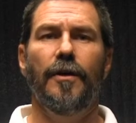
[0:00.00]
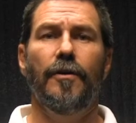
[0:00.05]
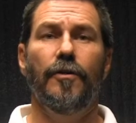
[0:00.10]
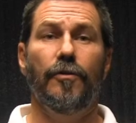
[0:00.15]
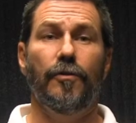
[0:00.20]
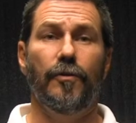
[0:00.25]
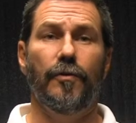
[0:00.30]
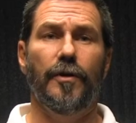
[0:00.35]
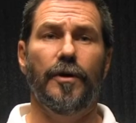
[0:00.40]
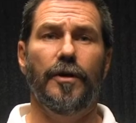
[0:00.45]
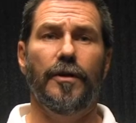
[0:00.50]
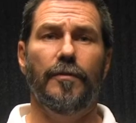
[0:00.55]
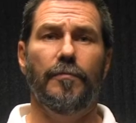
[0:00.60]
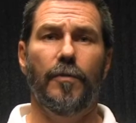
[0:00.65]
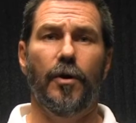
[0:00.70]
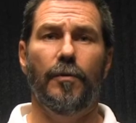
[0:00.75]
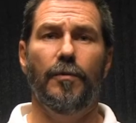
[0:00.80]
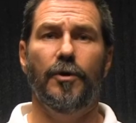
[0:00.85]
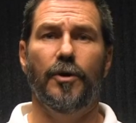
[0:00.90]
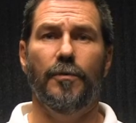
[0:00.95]
3
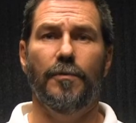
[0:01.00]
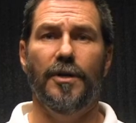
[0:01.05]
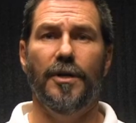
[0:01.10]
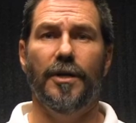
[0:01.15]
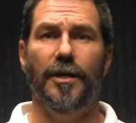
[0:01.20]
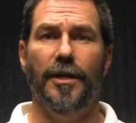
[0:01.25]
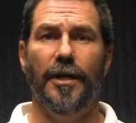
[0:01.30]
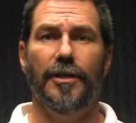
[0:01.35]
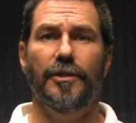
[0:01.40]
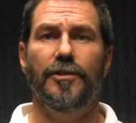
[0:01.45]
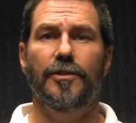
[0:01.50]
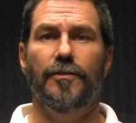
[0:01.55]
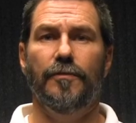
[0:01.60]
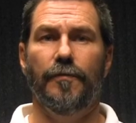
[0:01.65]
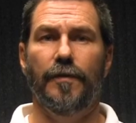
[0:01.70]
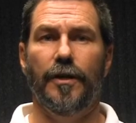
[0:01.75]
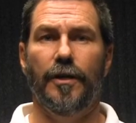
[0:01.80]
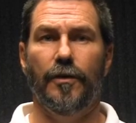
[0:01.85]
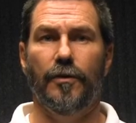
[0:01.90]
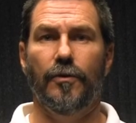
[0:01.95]
Mobile Communications
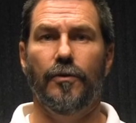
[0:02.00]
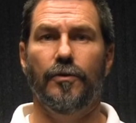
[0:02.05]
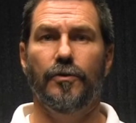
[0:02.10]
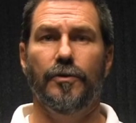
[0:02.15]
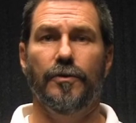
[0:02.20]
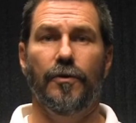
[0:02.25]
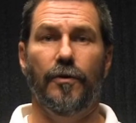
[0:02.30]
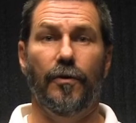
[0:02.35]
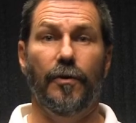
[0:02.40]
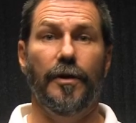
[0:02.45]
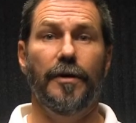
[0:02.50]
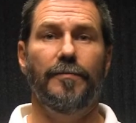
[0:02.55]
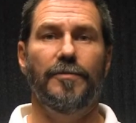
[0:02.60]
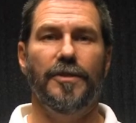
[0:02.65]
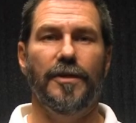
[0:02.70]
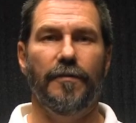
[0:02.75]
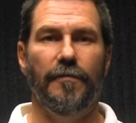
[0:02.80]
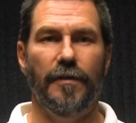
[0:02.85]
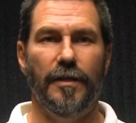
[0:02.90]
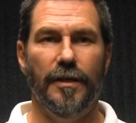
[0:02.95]
Vehicles, or
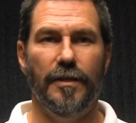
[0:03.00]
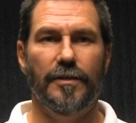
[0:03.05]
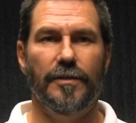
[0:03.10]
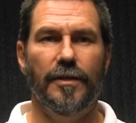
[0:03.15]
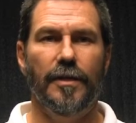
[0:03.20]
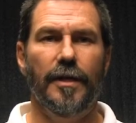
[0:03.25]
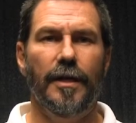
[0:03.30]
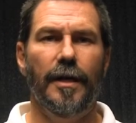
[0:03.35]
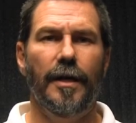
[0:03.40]
MCVs,